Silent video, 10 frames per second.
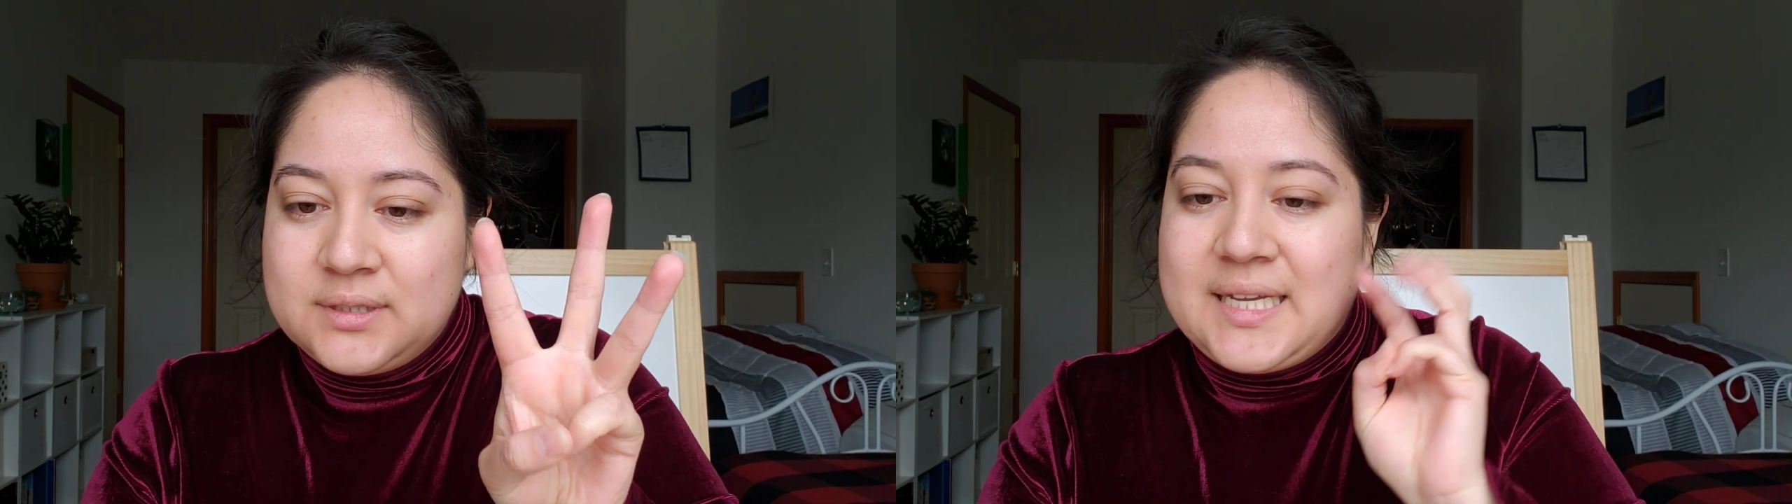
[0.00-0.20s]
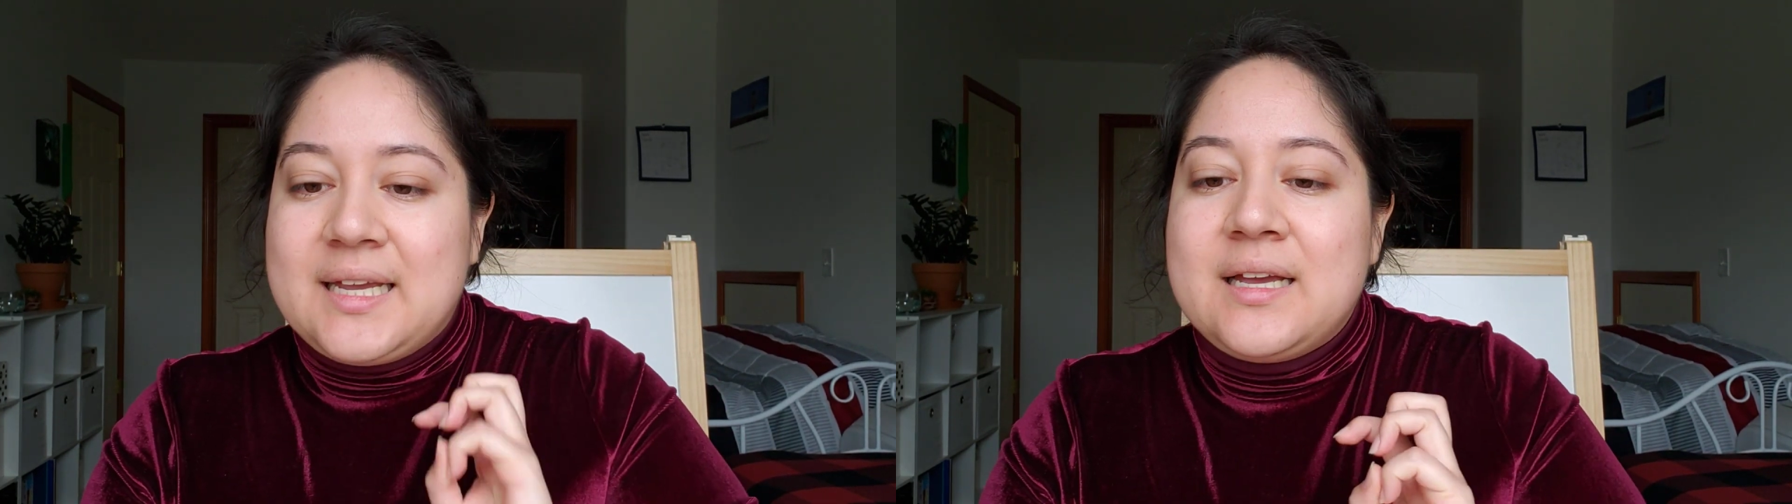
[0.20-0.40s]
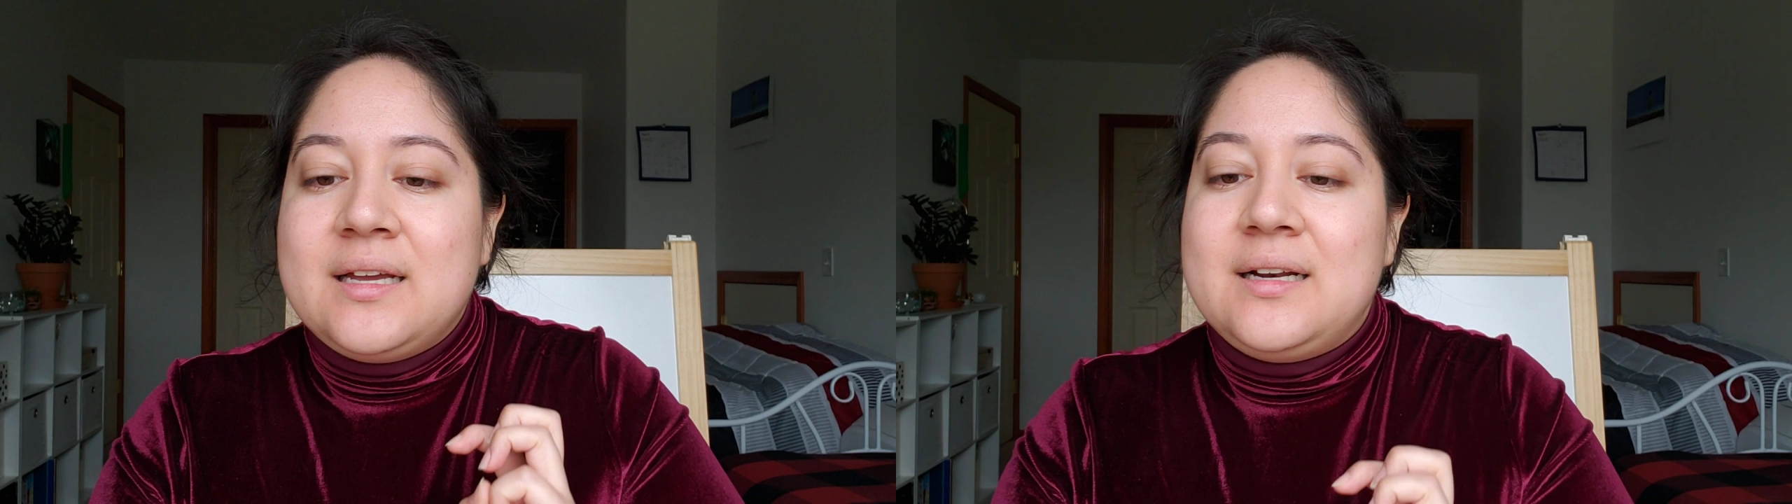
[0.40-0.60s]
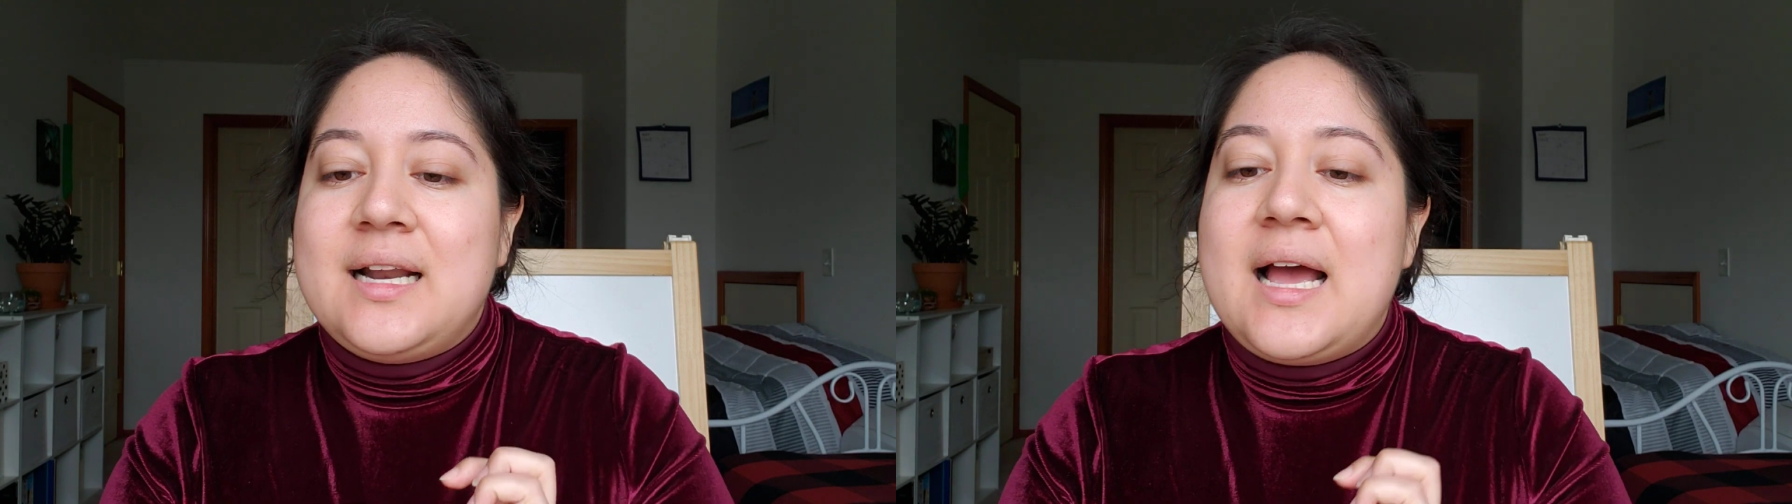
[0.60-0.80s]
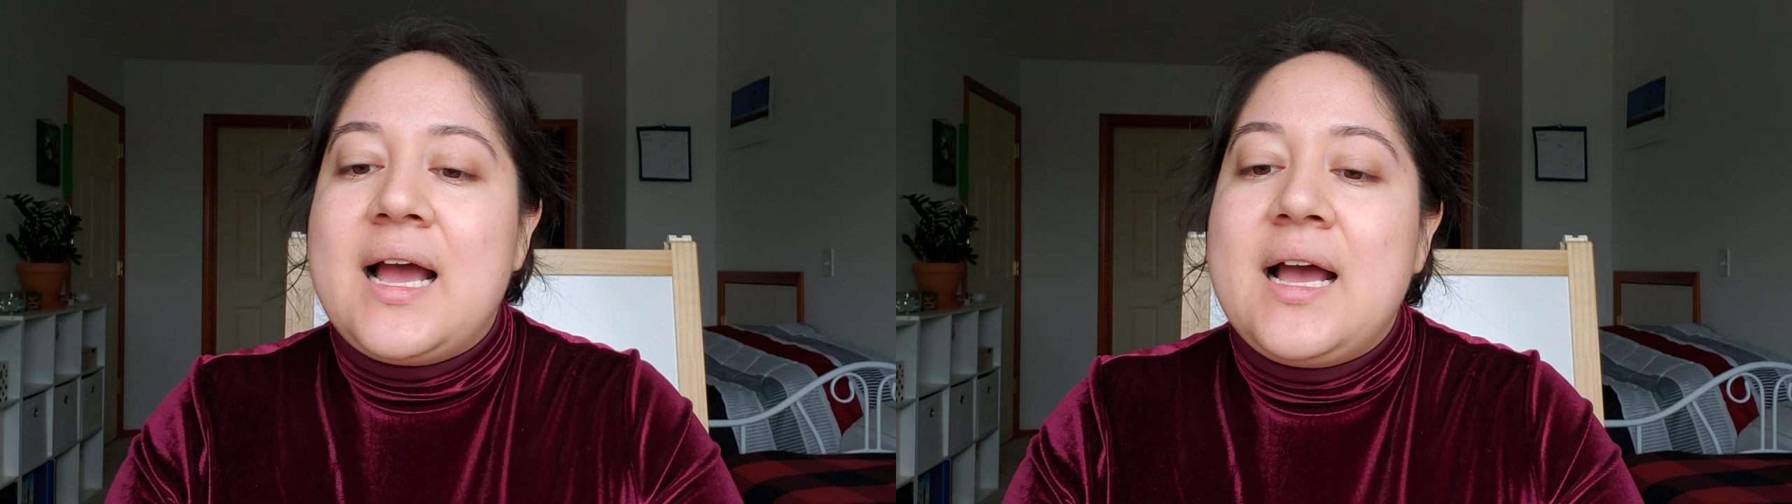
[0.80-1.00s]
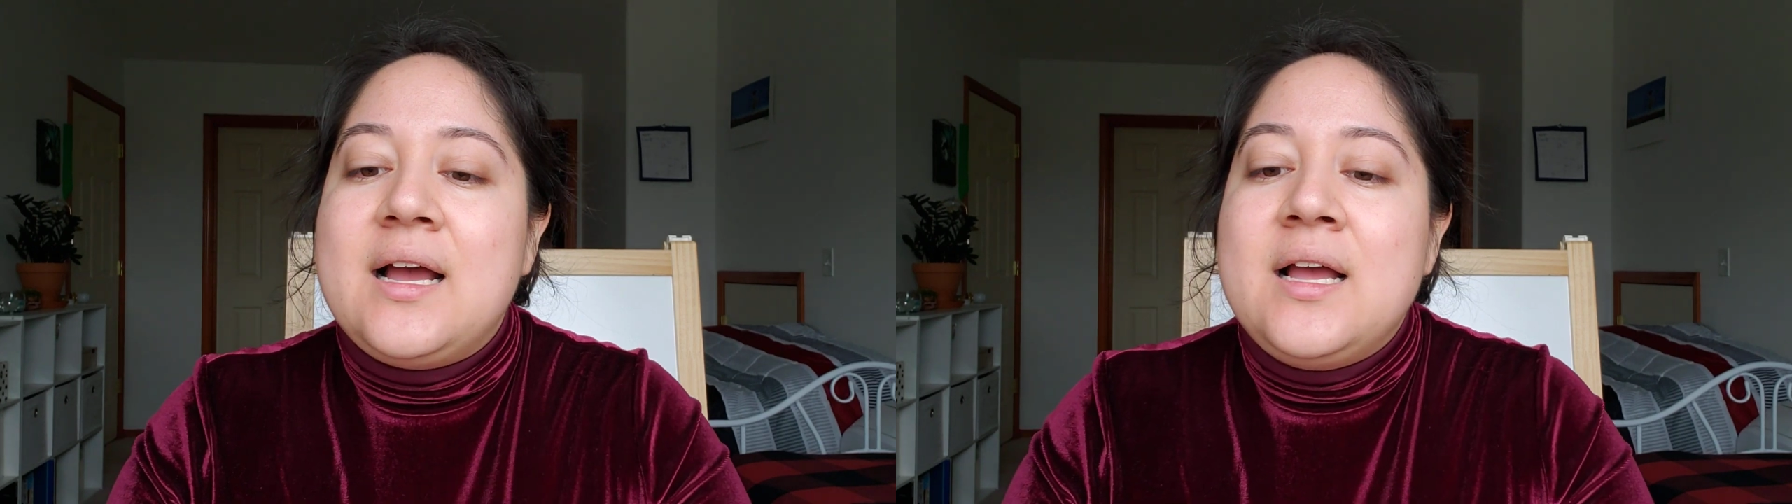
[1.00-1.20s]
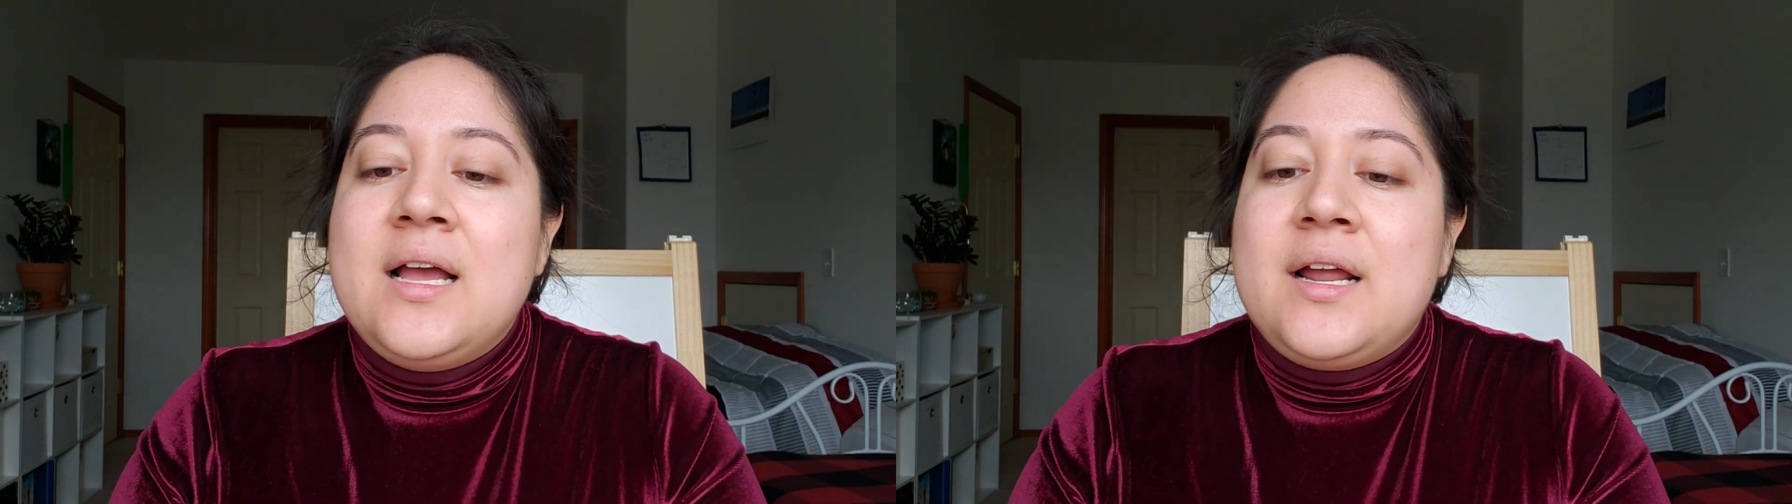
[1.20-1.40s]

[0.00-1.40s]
sí, la